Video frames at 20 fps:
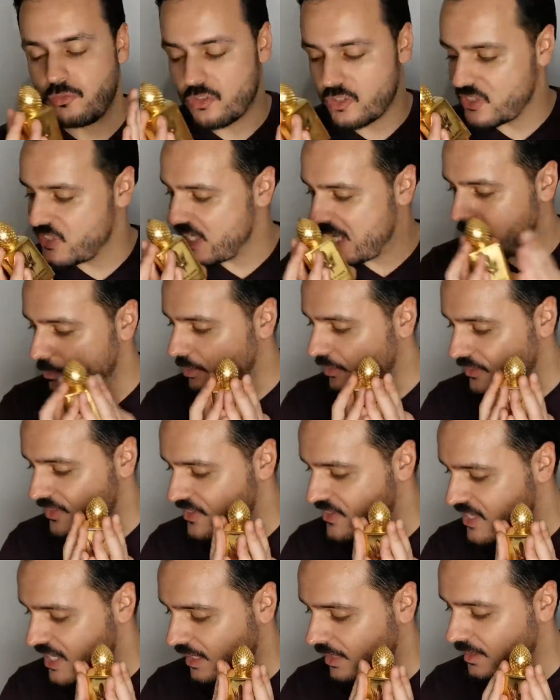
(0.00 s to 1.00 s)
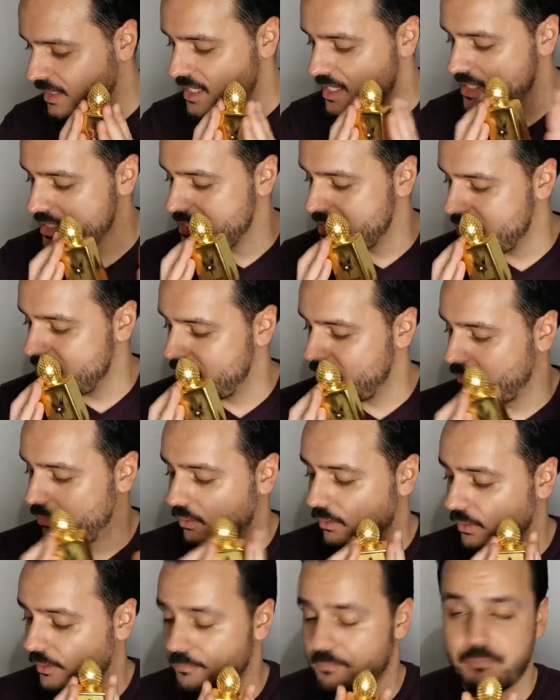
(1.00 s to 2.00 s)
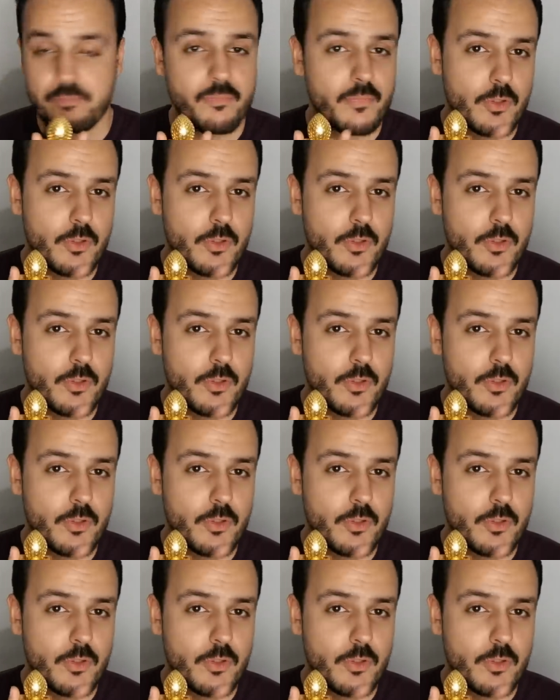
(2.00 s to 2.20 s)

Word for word: for example, Tiziana Terenzi or